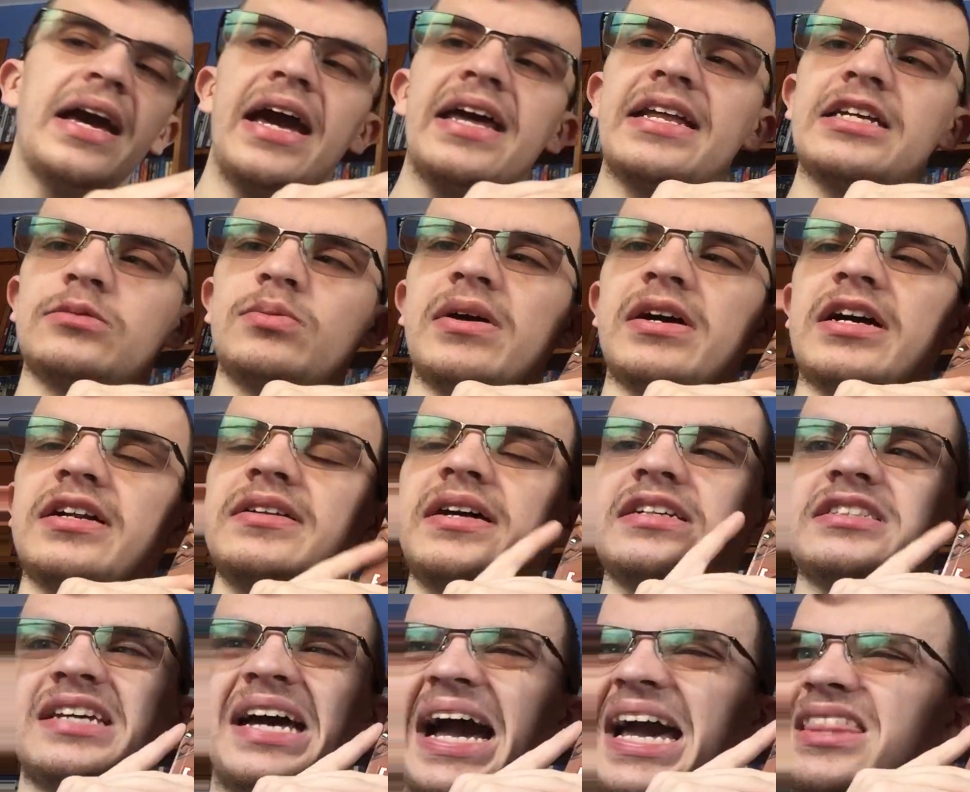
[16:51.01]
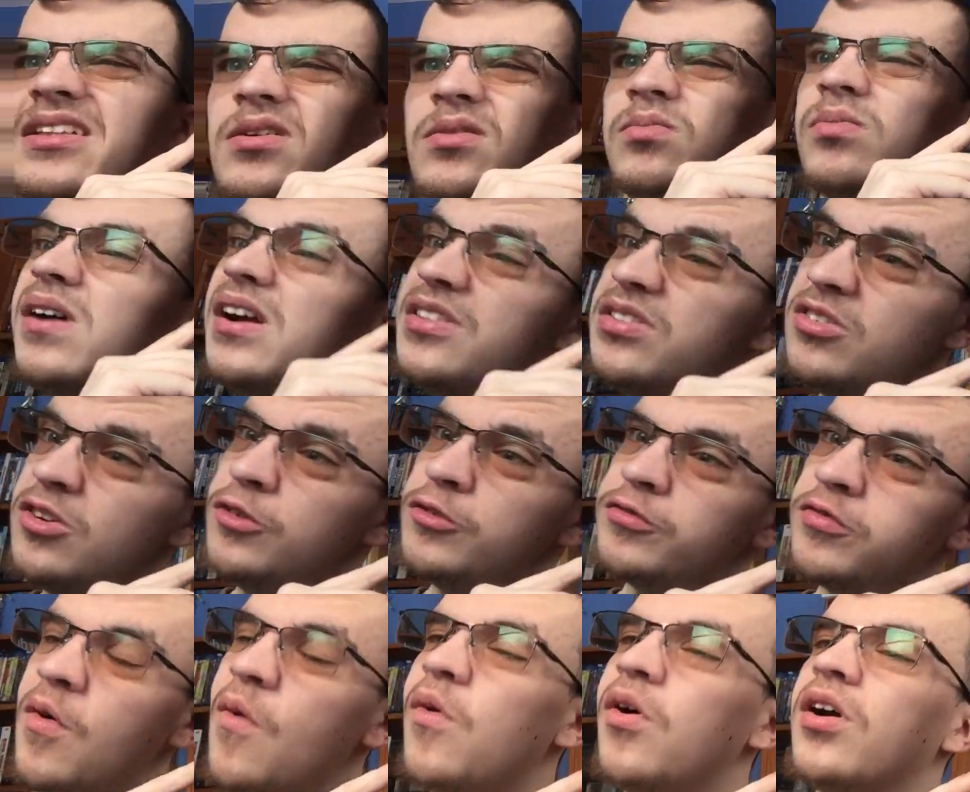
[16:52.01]
And this one collects either 1 through
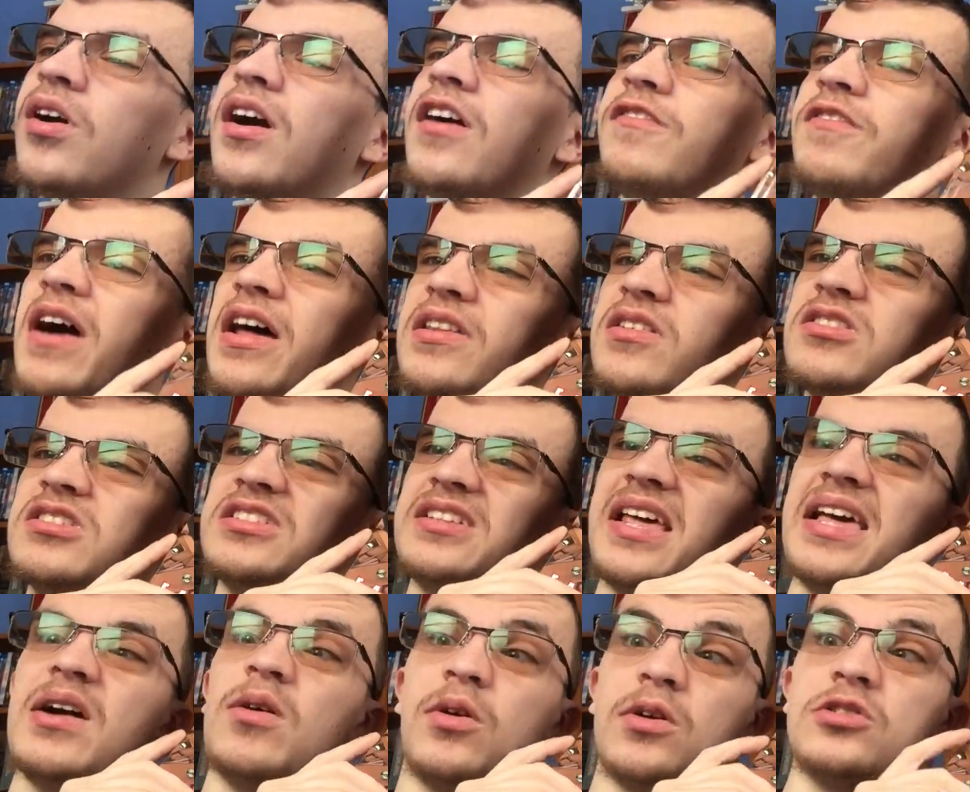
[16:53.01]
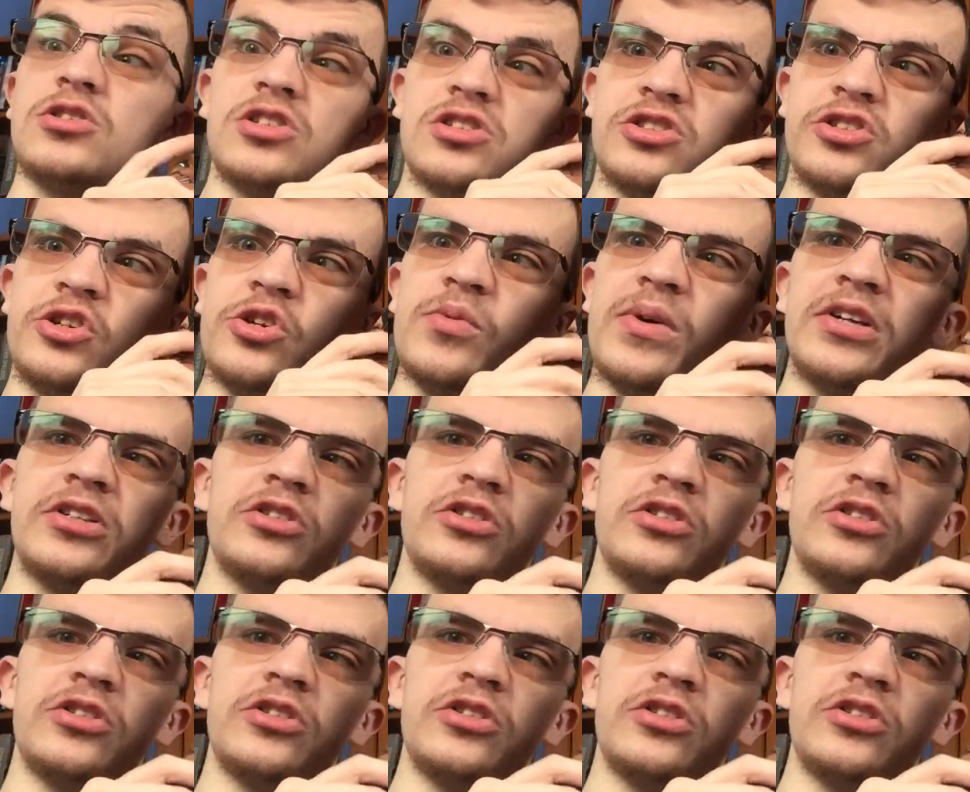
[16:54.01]
4 of Father's Day or just 2